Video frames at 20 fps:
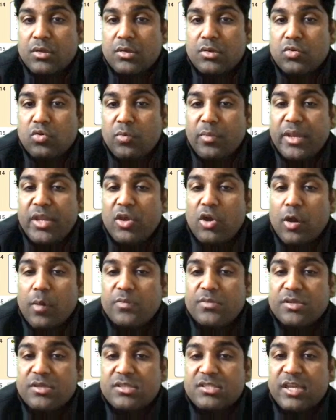Too many
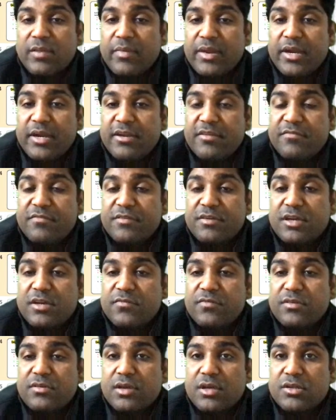options have made it difficult
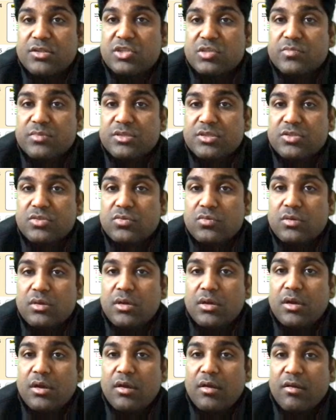for consumers to
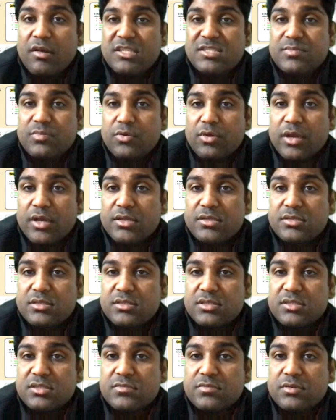trust products.
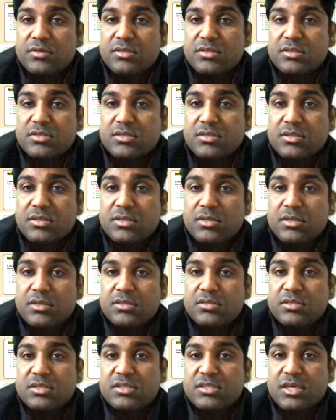
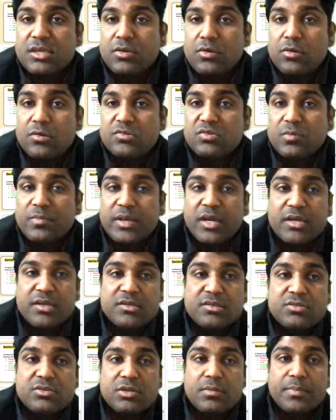This can also be
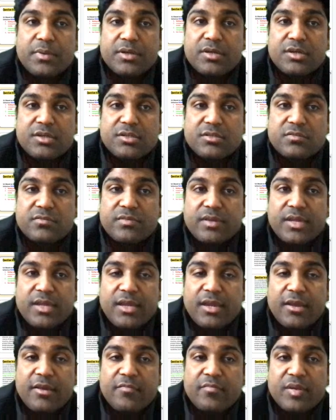understood because we
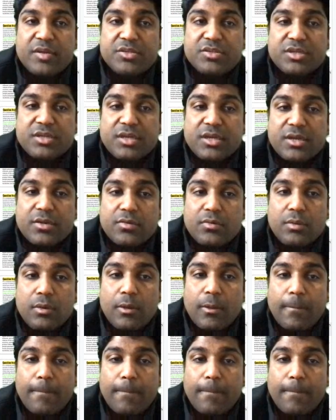have mentioned here, no,